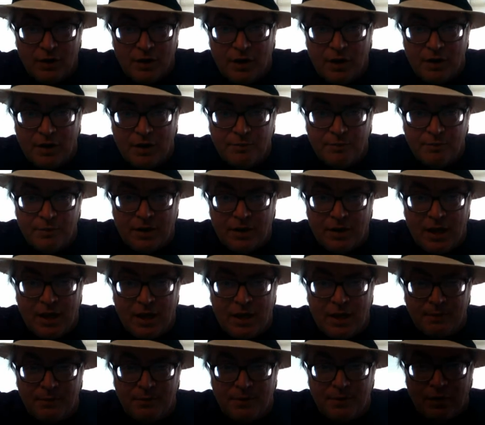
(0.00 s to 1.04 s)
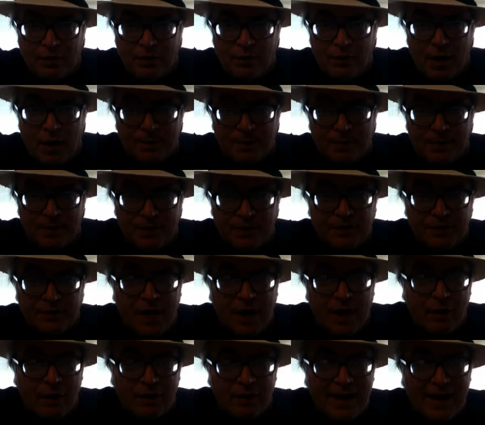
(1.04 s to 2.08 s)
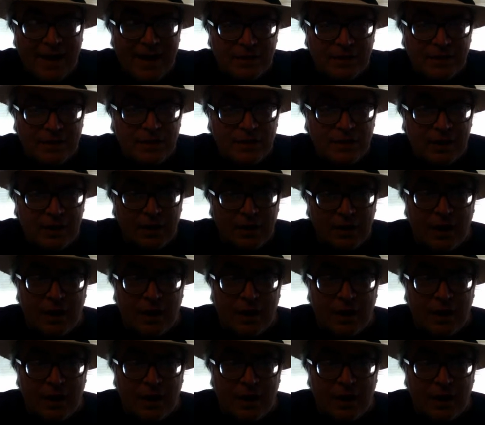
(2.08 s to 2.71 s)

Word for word: and became decrepit and derelict.